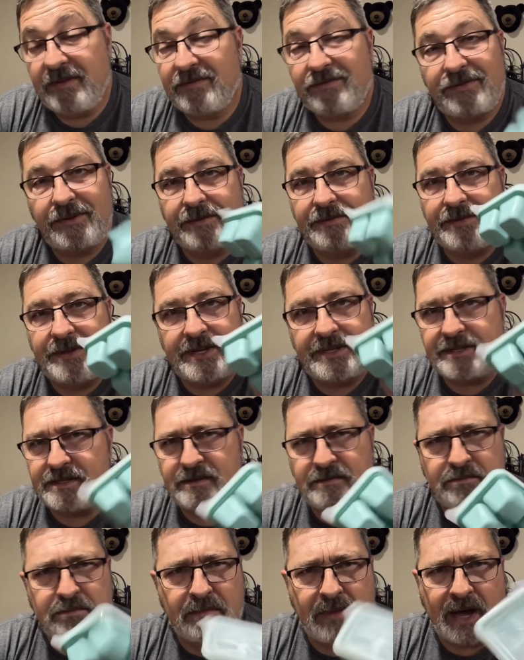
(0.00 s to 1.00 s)
for
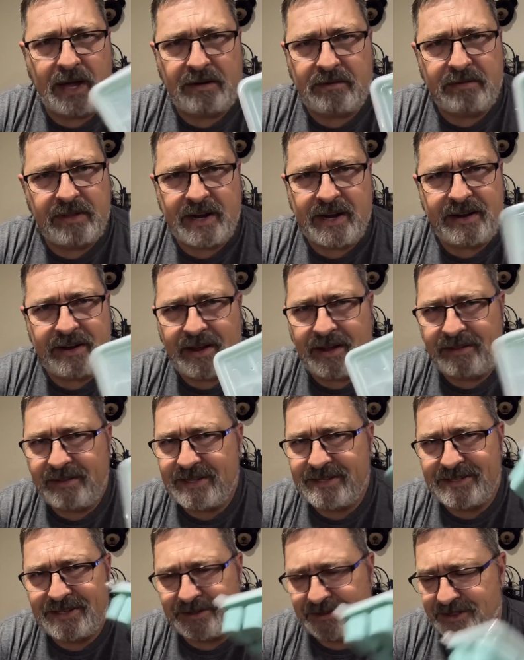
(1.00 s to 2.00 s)
this model that I got.
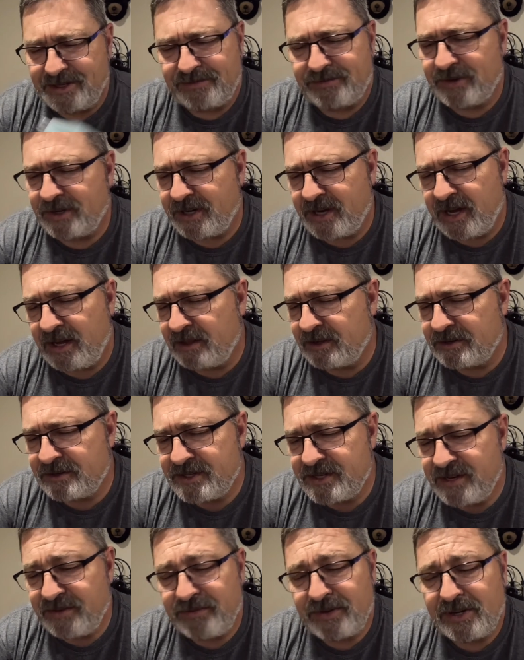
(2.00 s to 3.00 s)
They sell different
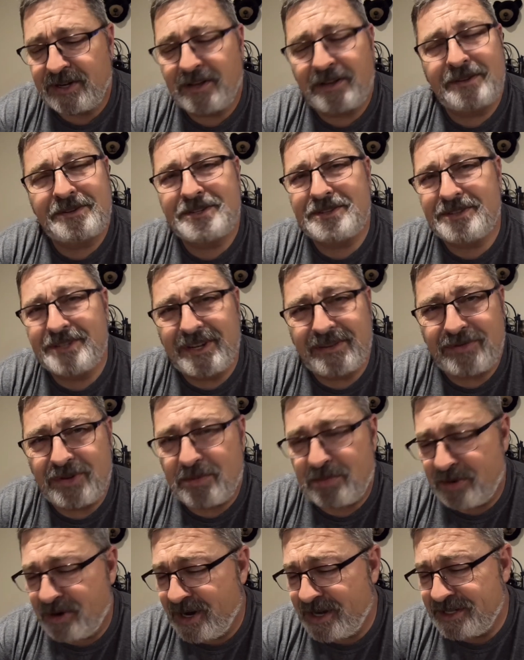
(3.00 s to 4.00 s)
colors. Different colors are
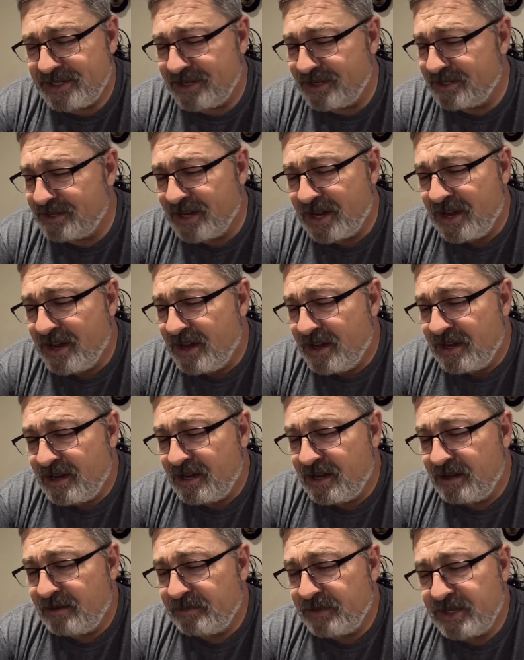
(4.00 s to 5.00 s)
different prices.
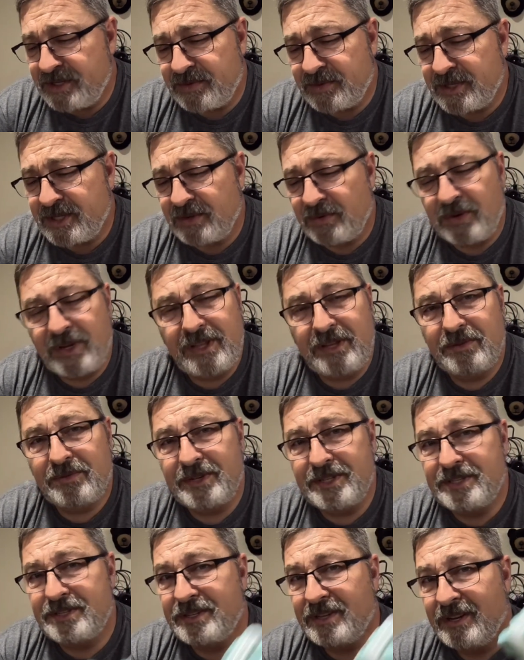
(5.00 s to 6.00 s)
Um, this was the one that
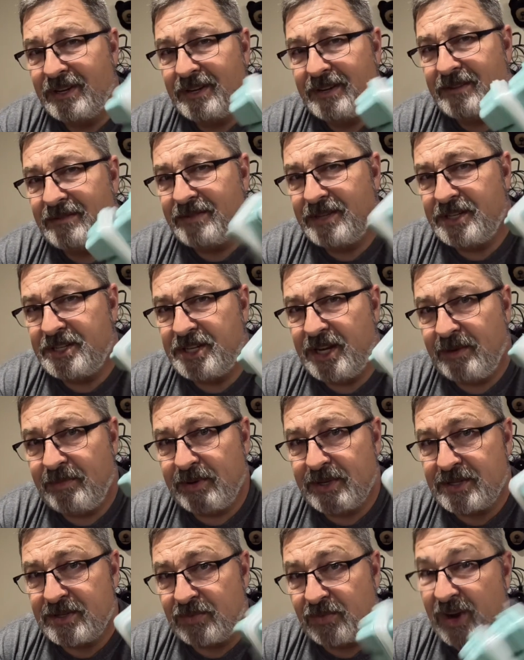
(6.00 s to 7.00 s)
was the
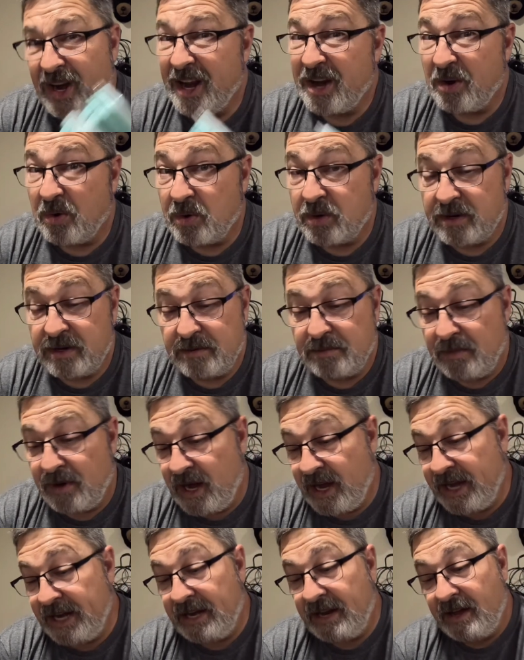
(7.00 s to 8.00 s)
cheapest when I ordered
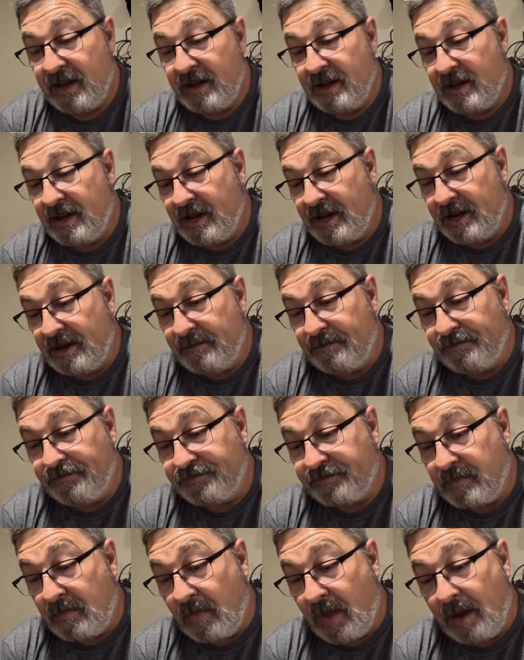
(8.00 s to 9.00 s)
mine. Um,
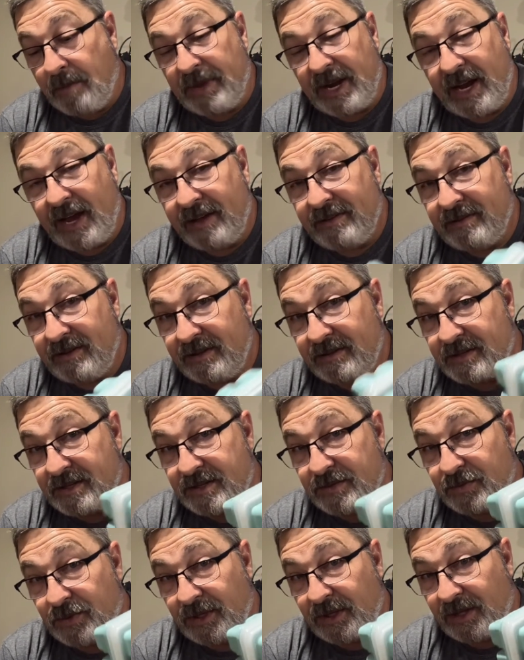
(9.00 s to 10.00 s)
but I think
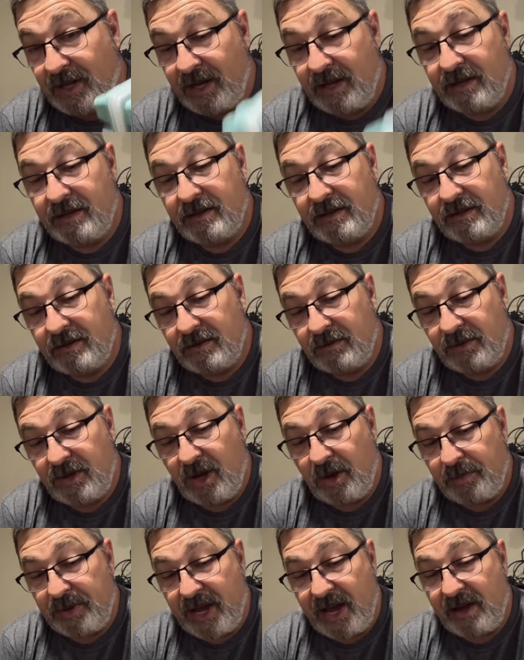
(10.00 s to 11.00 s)
this will uh, will
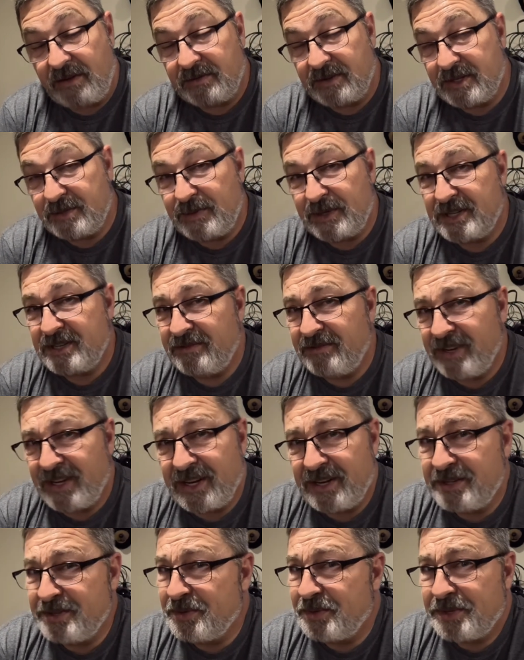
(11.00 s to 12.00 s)
help you out, especially if you
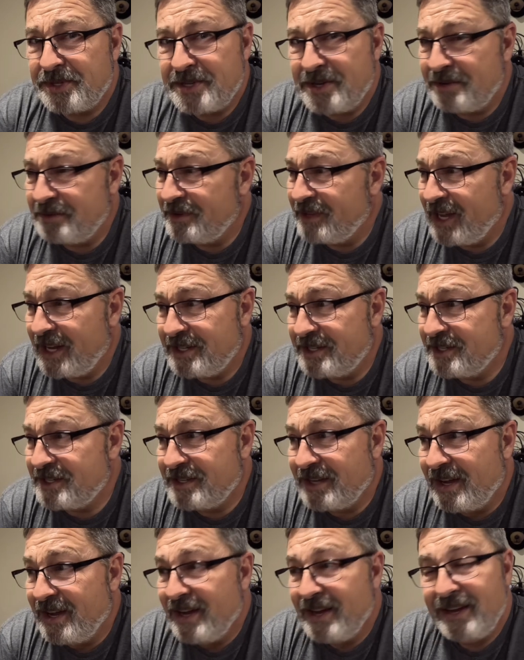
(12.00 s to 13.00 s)
got a dual zone. That
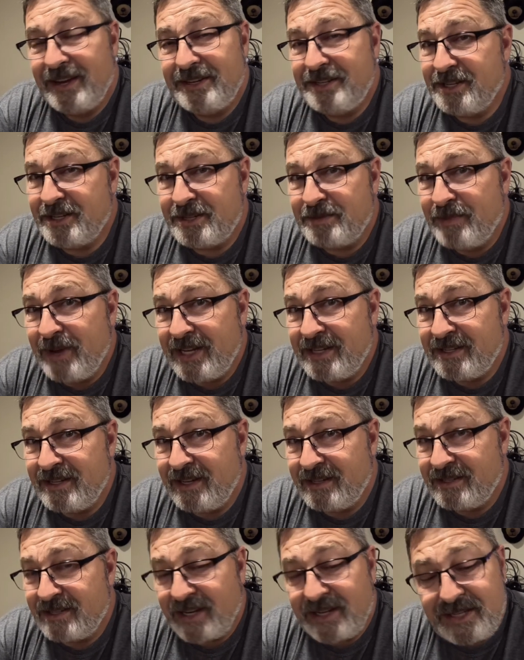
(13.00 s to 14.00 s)
just it just makes
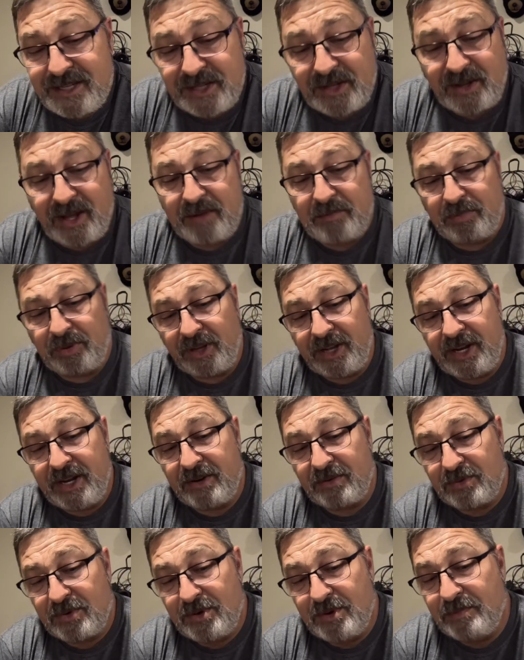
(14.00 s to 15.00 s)
sense. I still have plenty
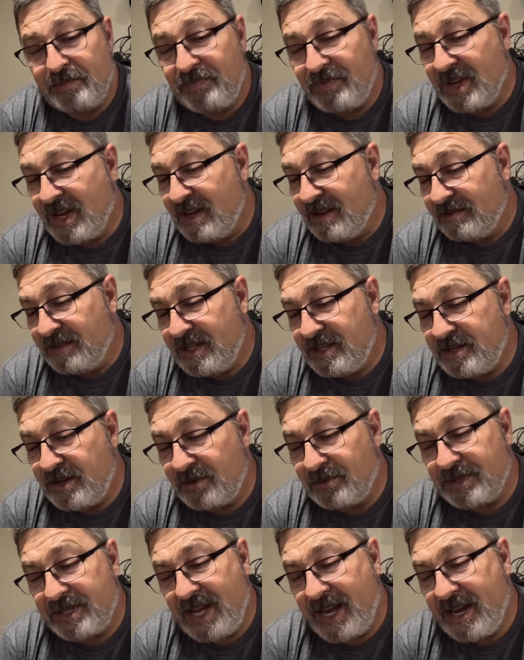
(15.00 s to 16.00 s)
of room. These
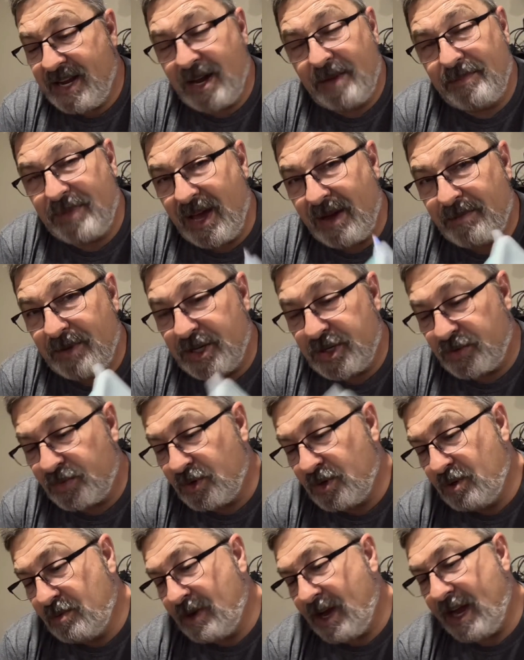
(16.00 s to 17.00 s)
don't take up that much
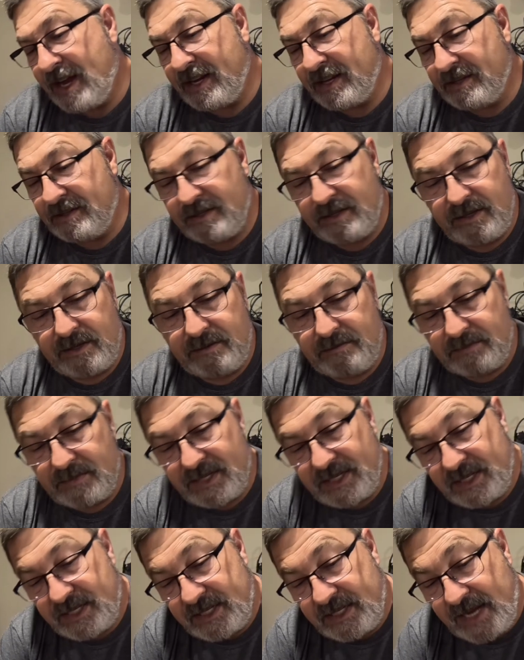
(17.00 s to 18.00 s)
room. I can
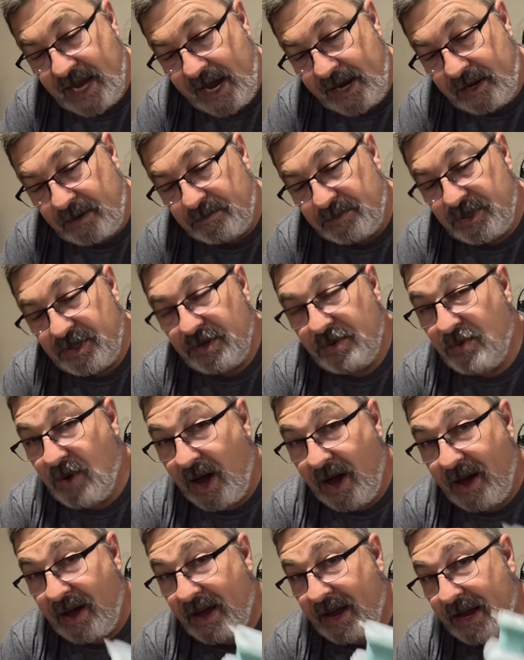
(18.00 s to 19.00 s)
stack them too
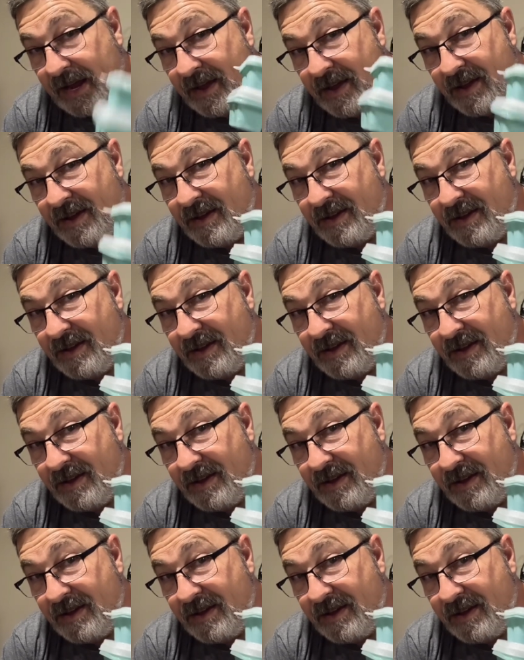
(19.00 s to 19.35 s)
high